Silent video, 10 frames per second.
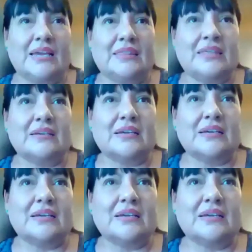I think
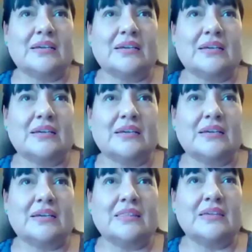
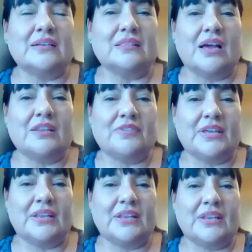a lot of
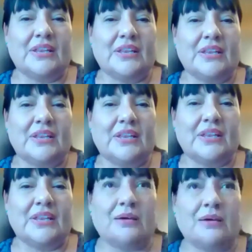it to do with the
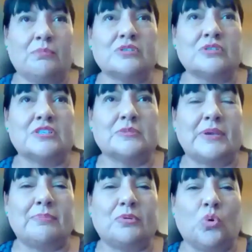fact that
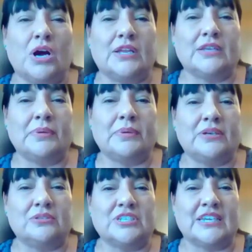most people
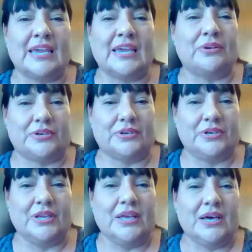want a pill to get
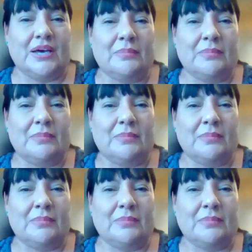better.